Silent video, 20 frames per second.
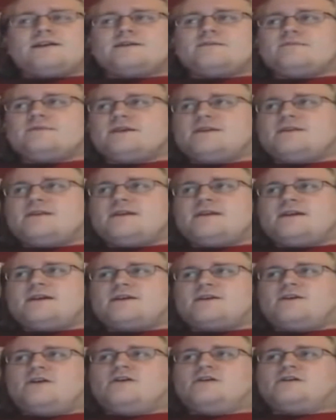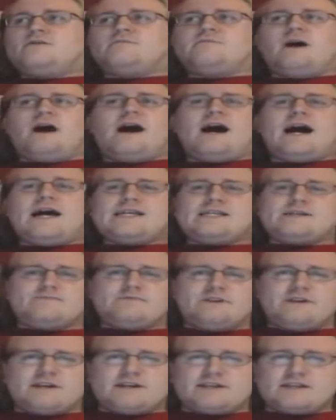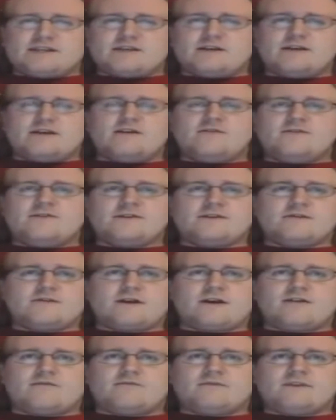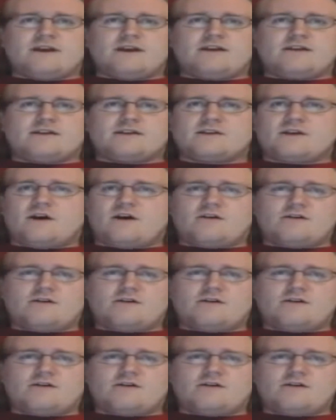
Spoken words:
that doesn't mean that it couldn't possibly exist on any of these other kind of planets.